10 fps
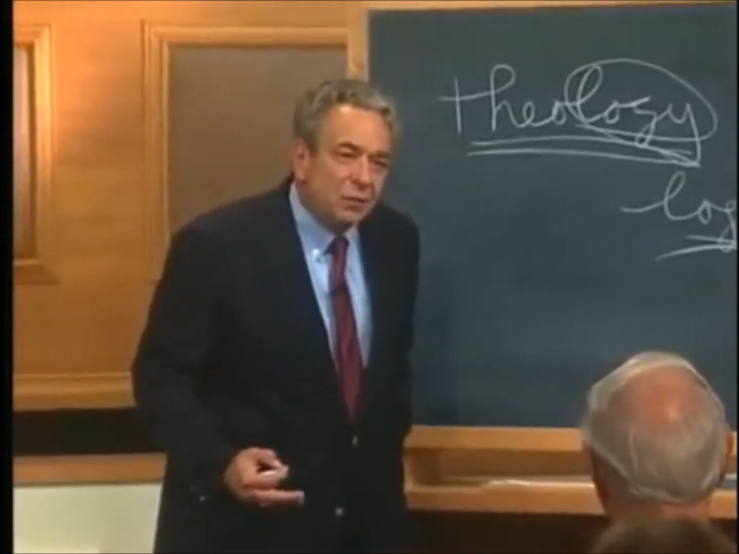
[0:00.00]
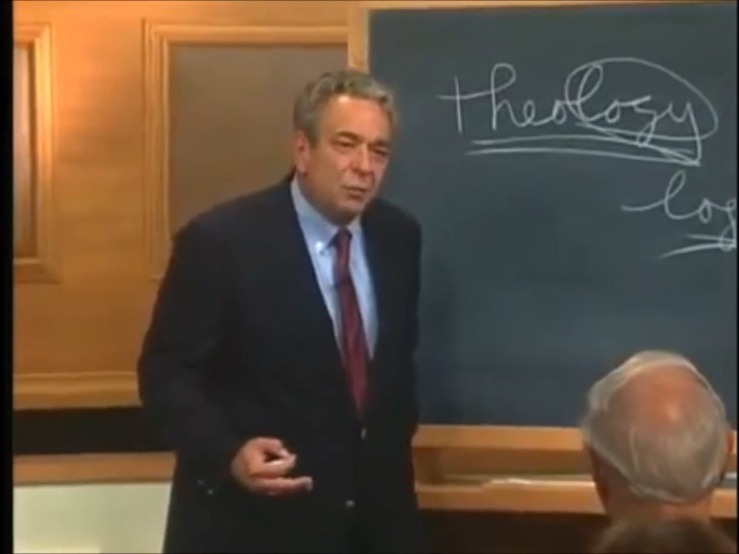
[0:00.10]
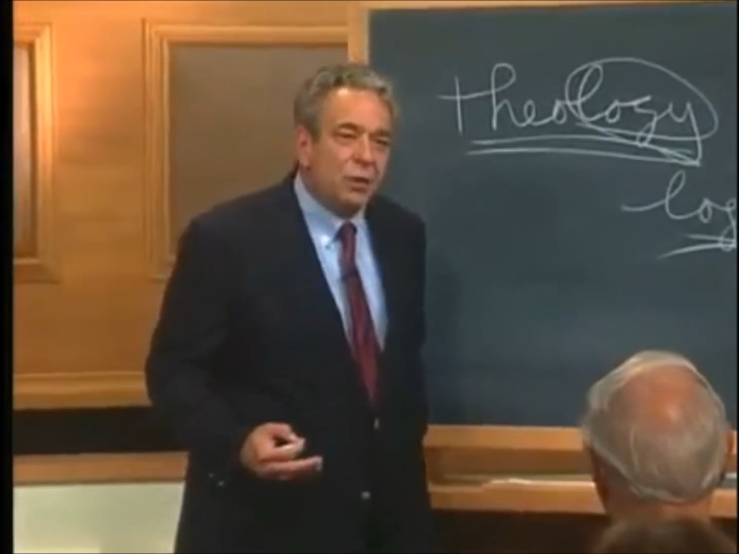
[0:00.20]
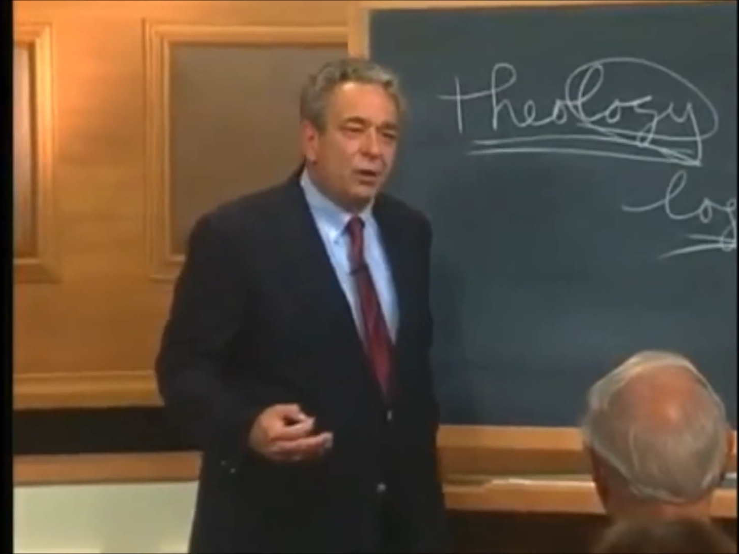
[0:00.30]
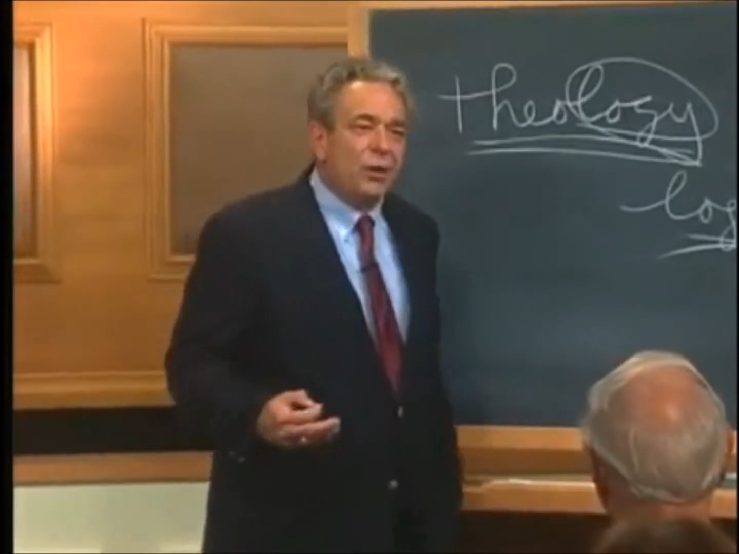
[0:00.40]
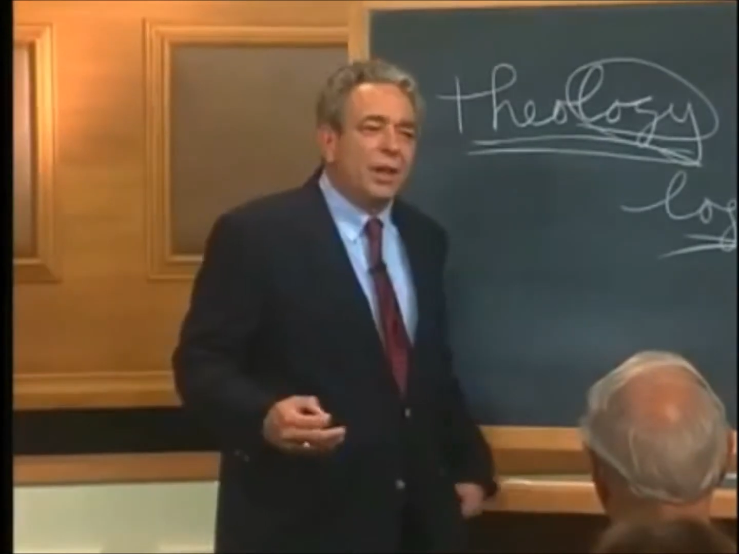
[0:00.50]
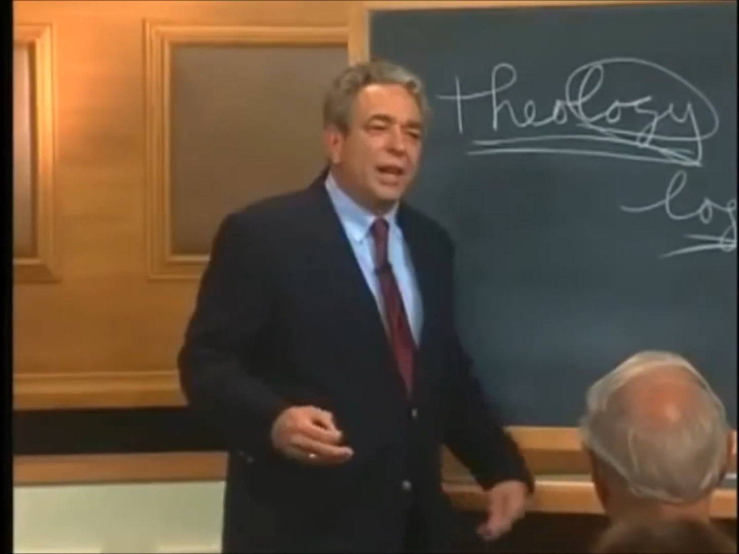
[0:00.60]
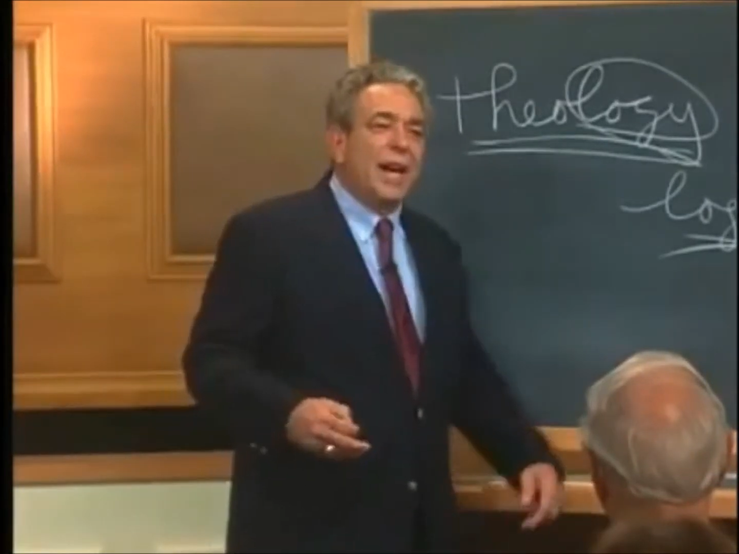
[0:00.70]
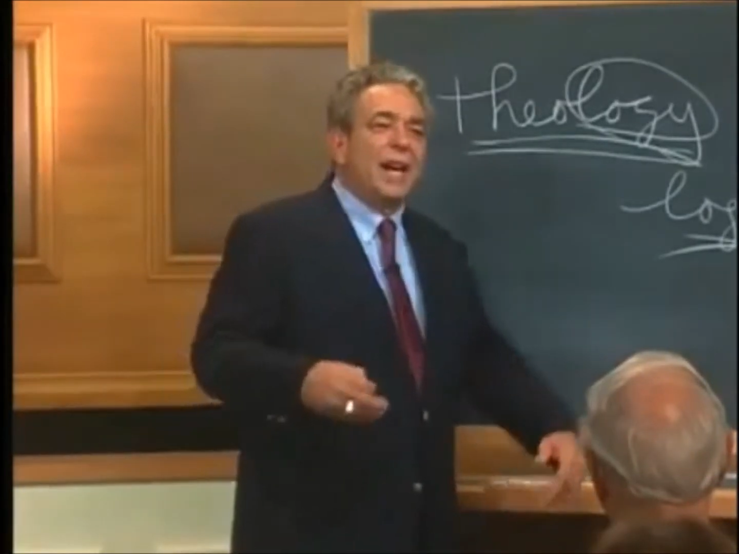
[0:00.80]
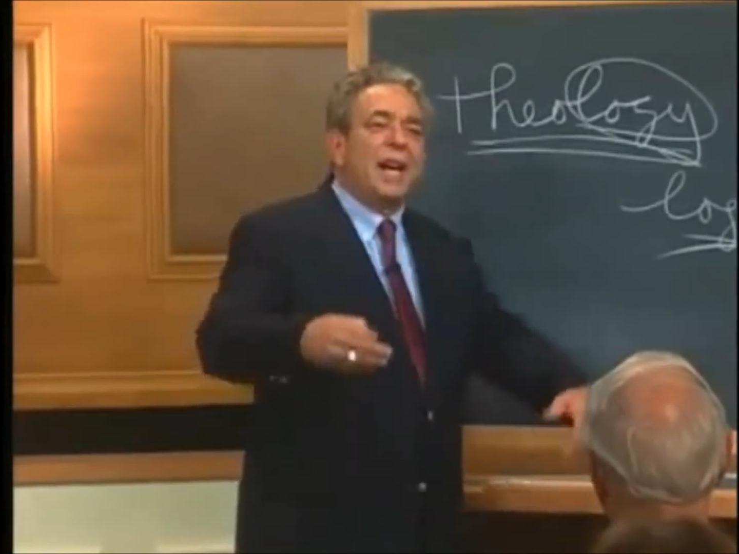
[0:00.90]
we're
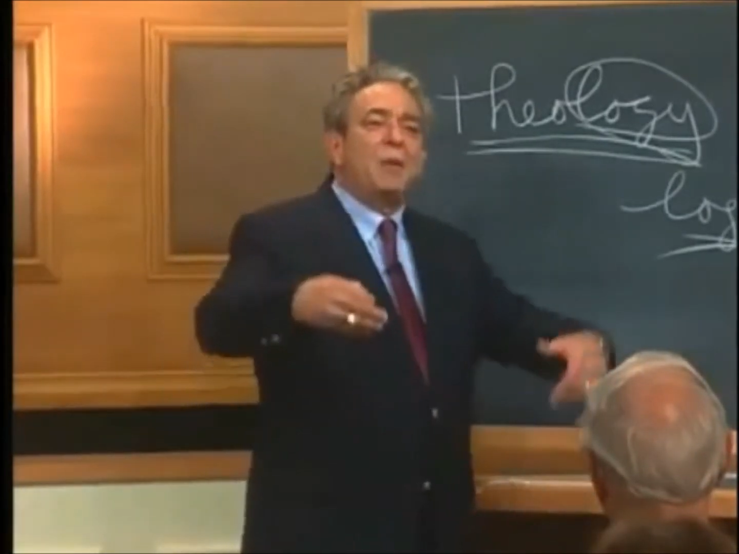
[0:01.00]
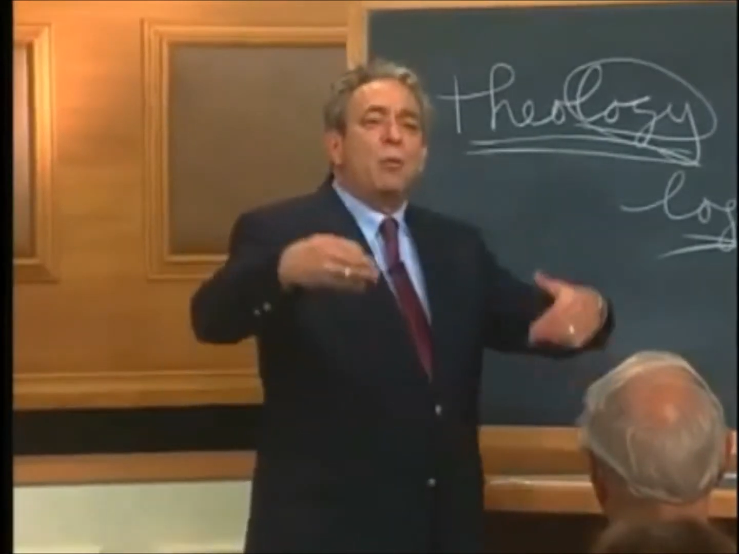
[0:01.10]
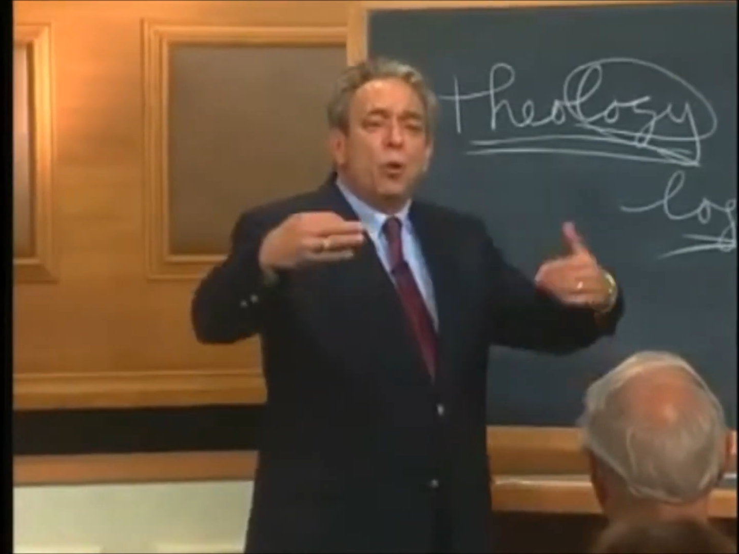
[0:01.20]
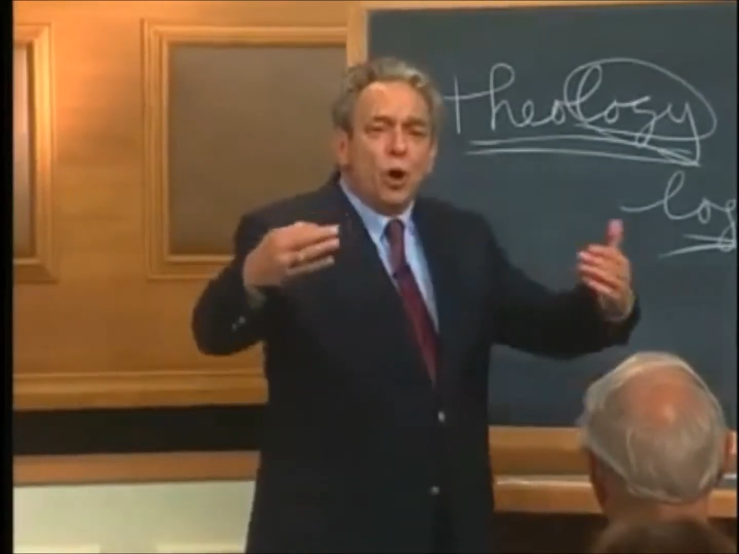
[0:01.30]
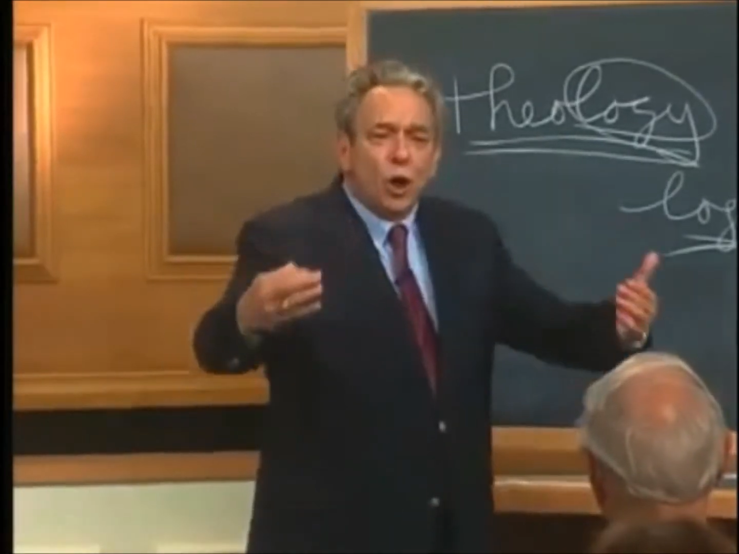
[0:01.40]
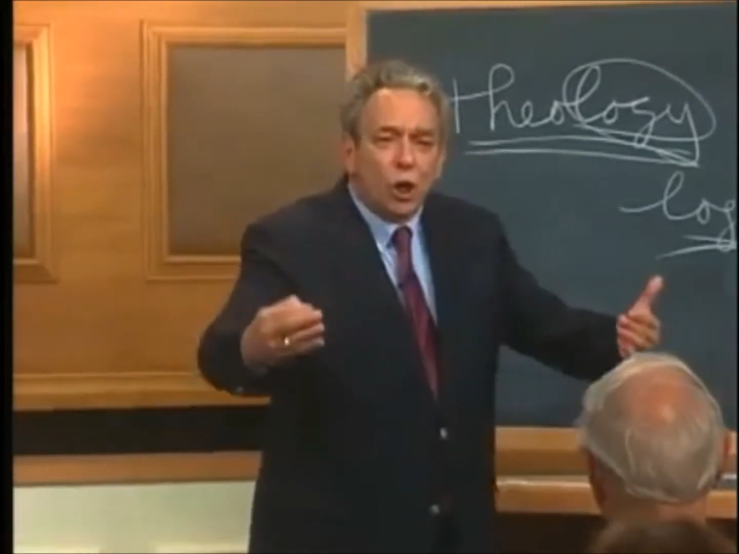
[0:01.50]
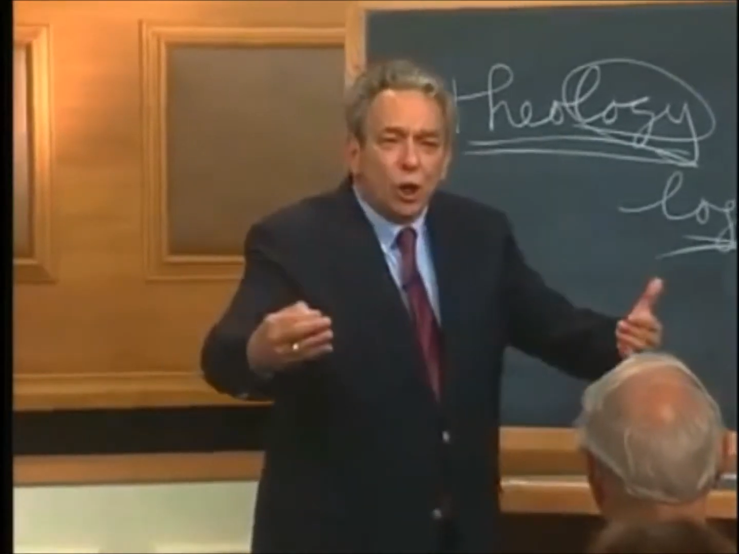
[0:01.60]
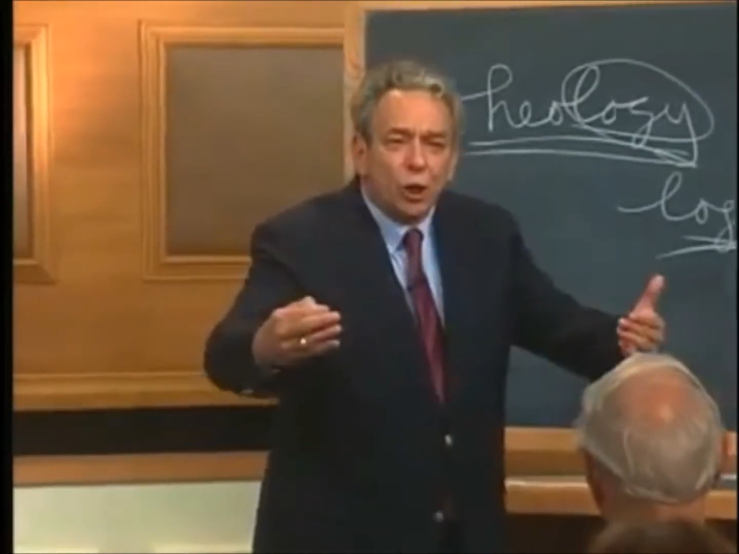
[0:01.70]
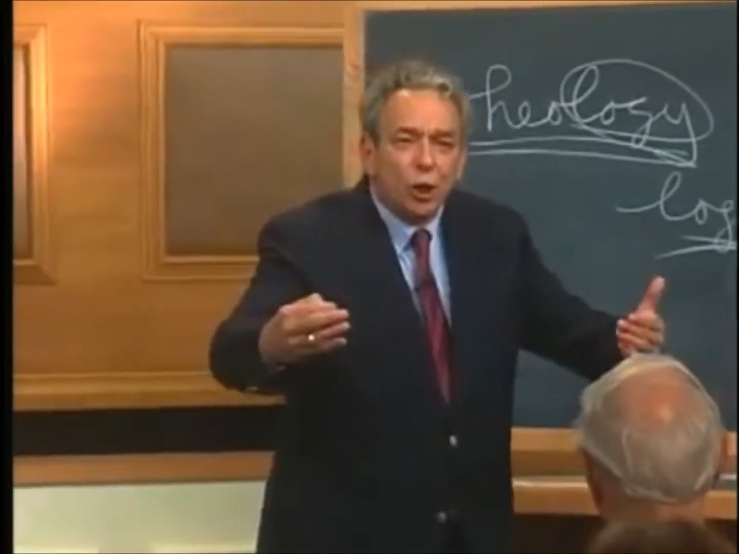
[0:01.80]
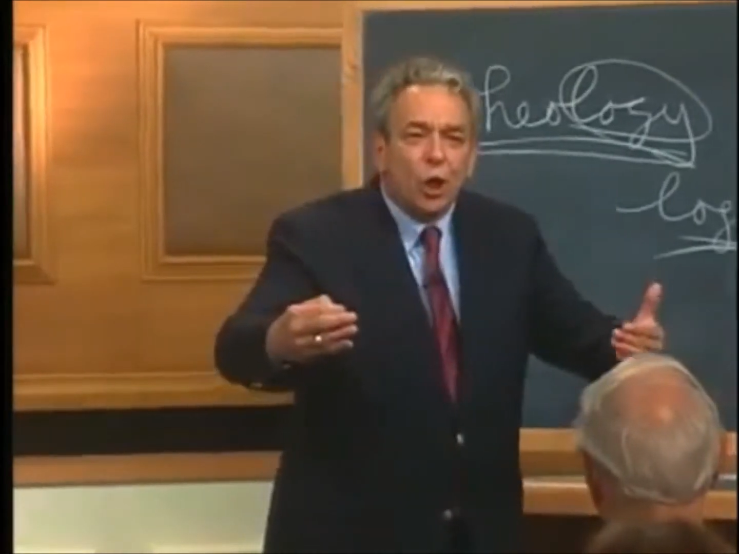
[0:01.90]
looking at a
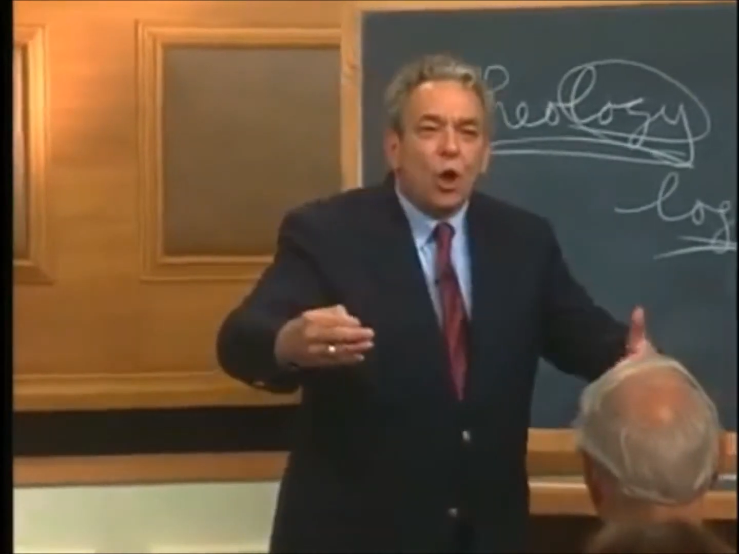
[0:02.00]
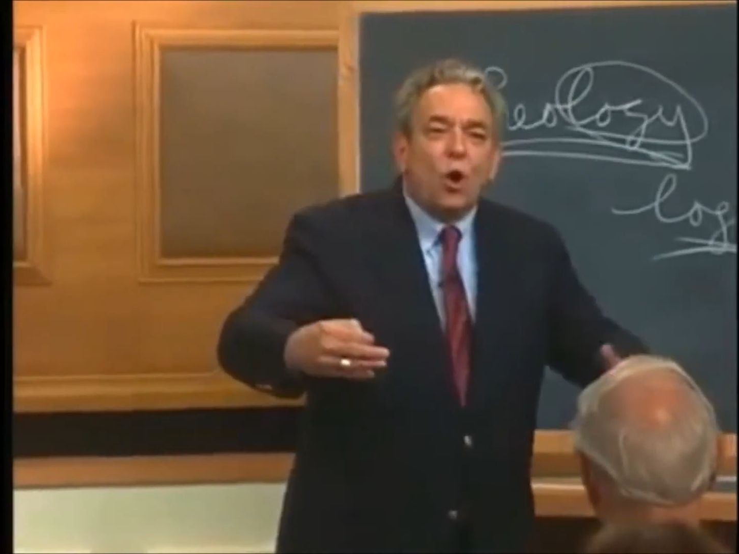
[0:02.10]
word